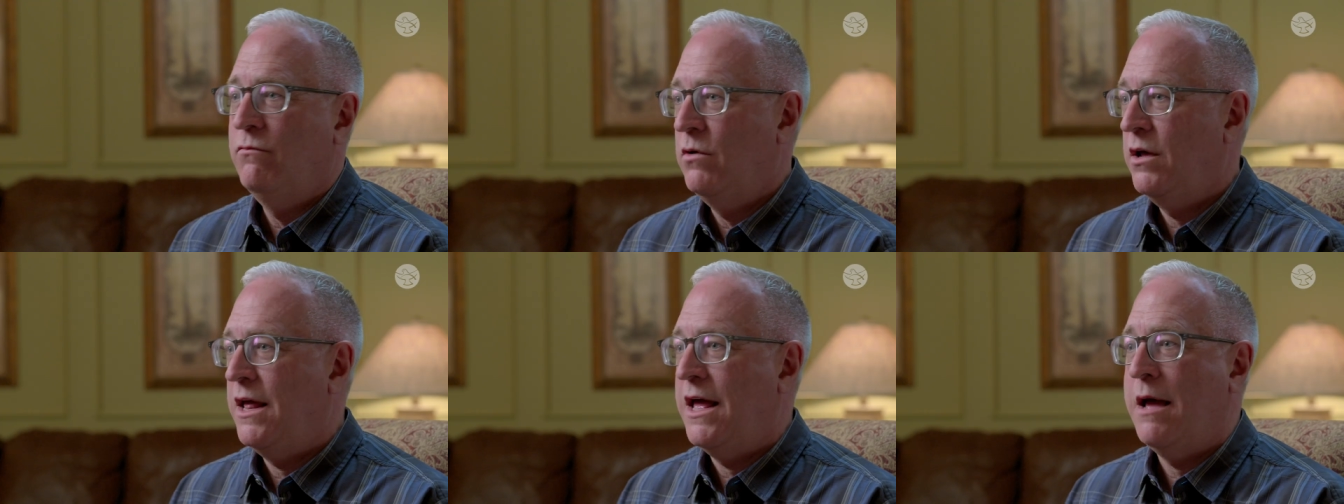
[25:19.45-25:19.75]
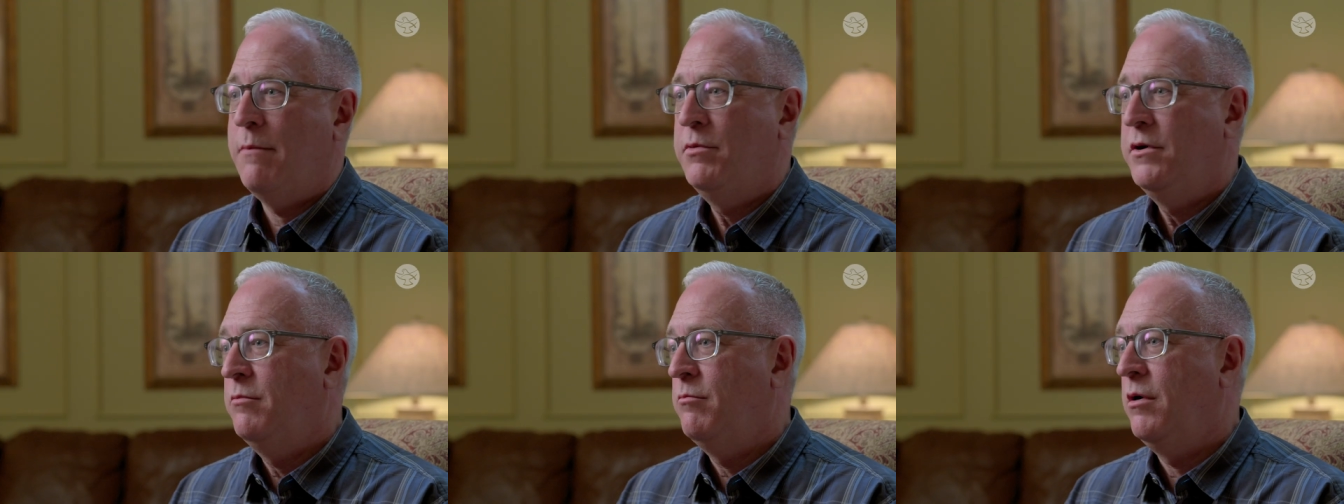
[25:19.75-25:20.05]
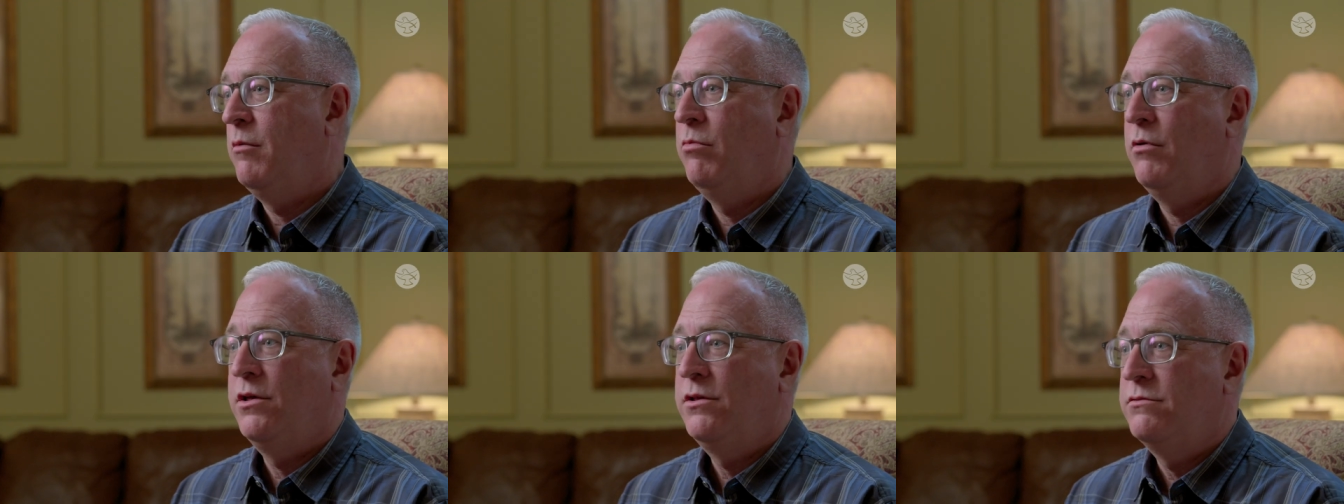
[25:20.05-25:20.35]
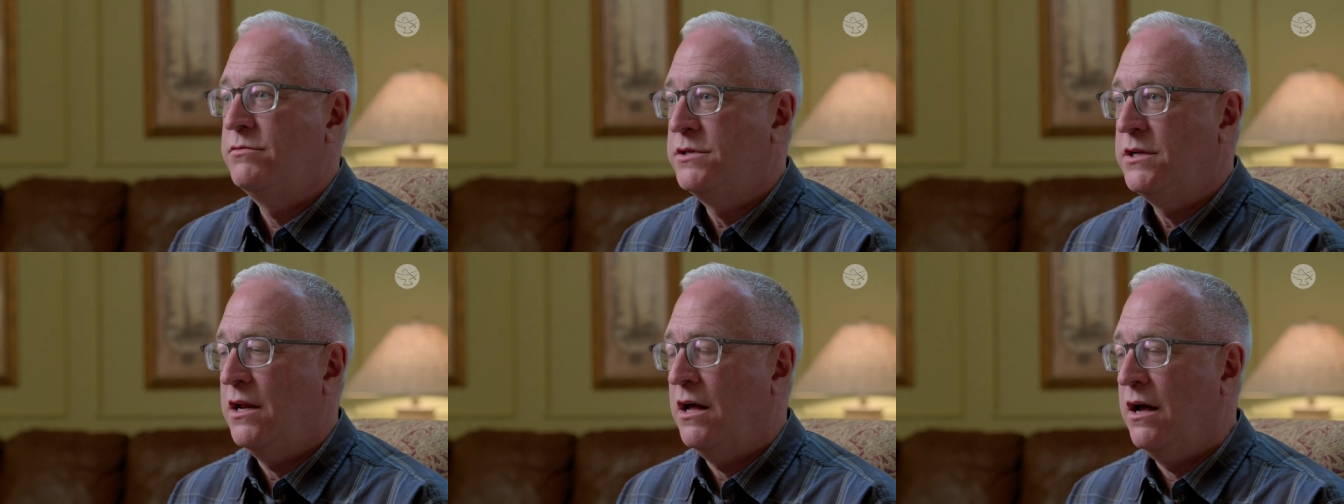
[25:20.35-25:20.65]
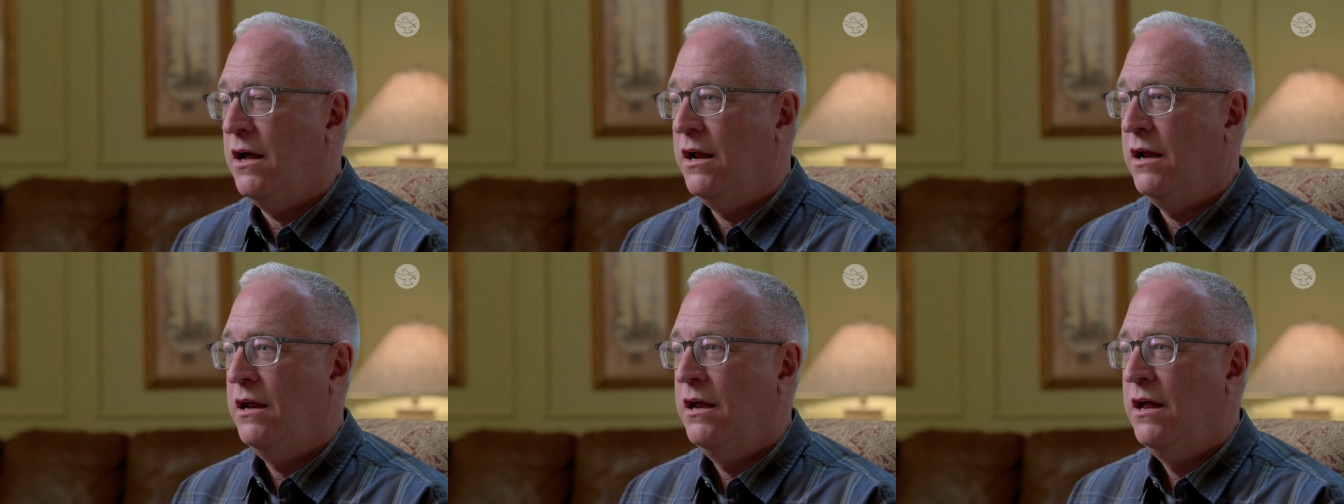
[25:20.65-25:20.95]
what happened to my brothers and
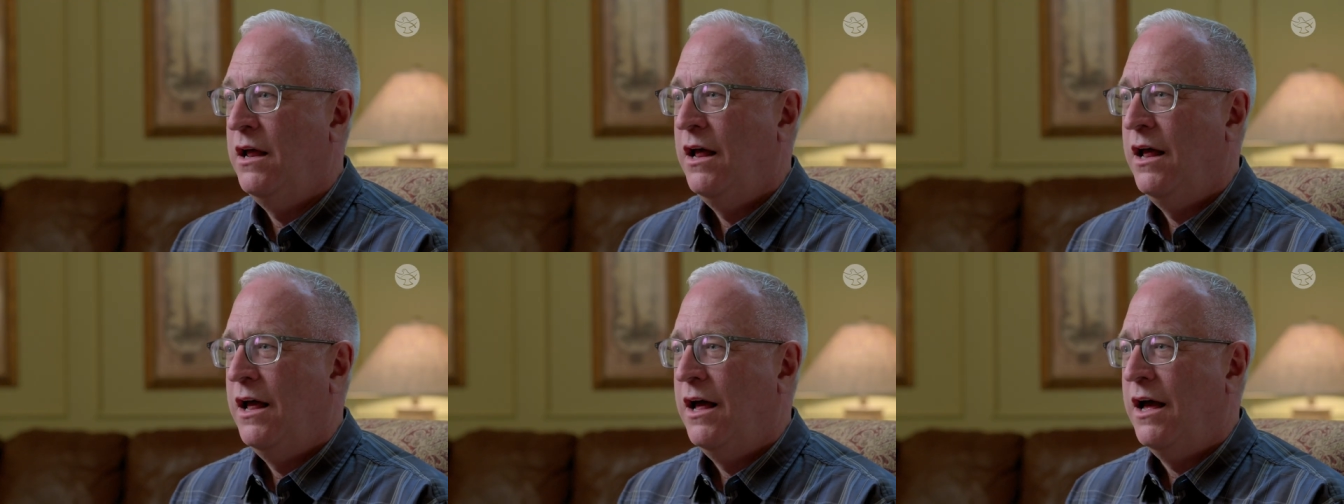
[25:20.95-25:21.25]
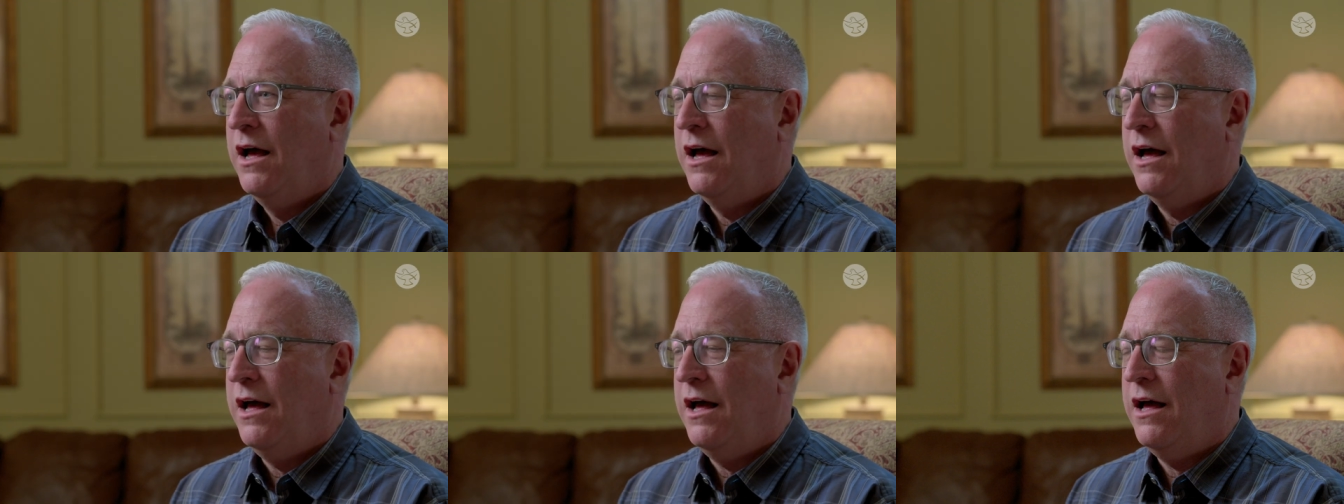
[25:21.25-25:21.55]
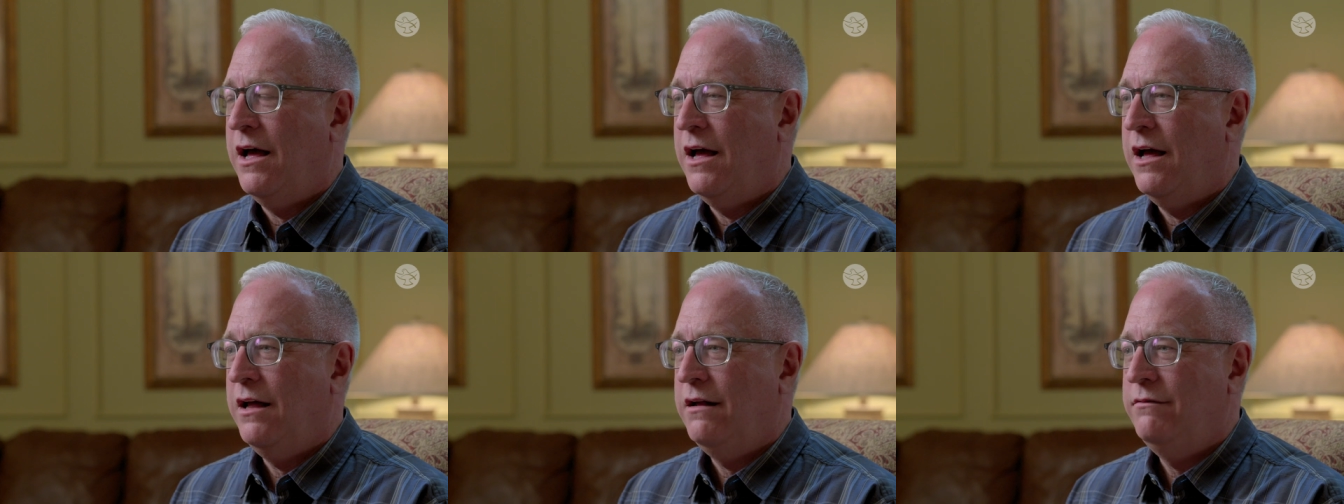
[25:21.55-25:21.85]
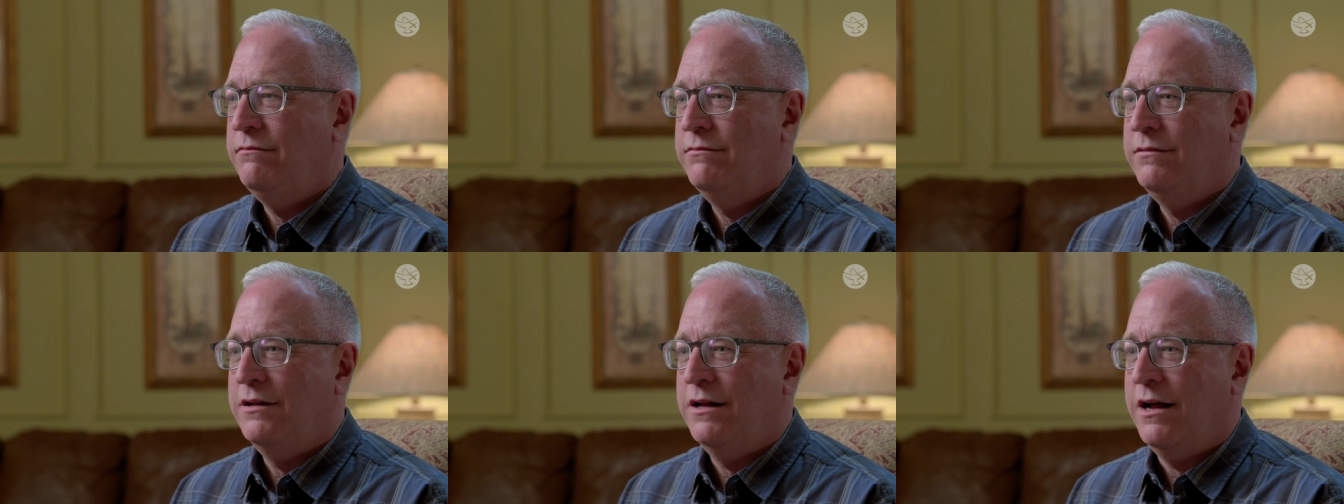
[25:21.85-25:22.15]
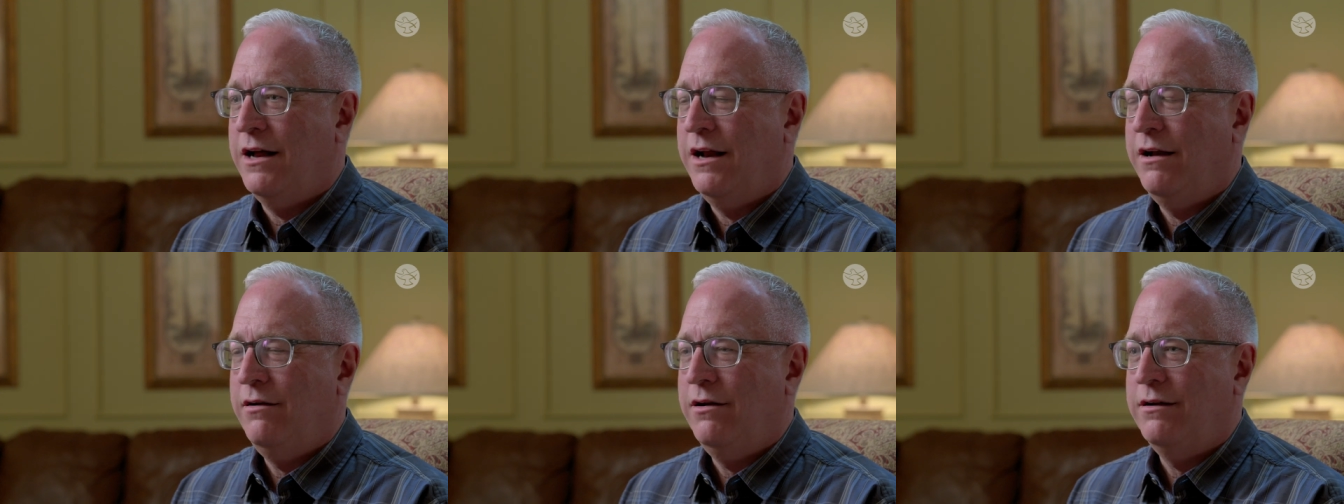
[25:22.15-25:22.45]
I, I, I,
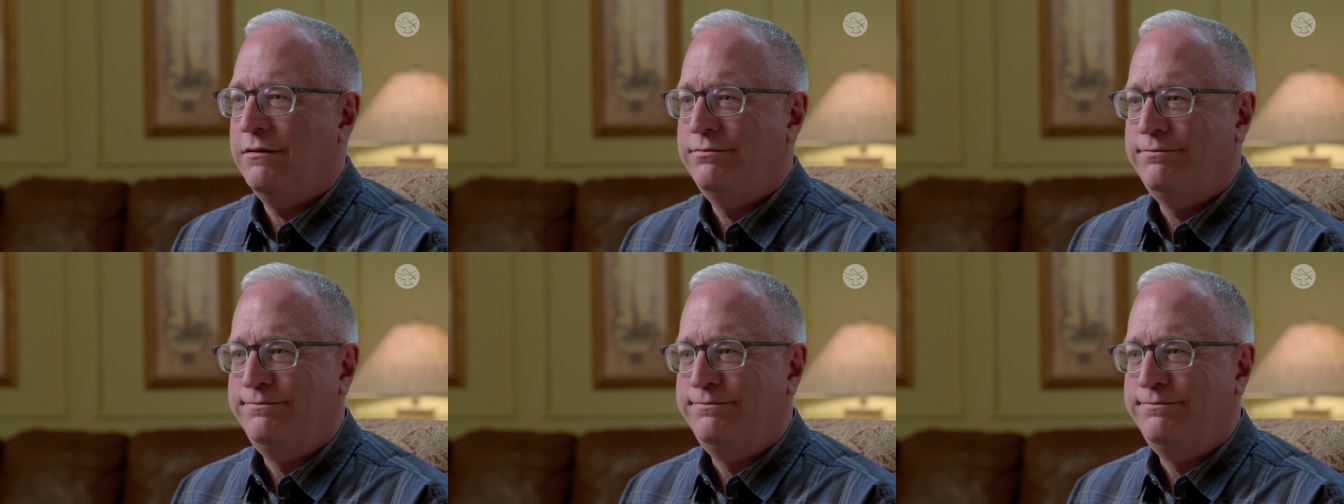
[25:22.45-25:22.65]
I,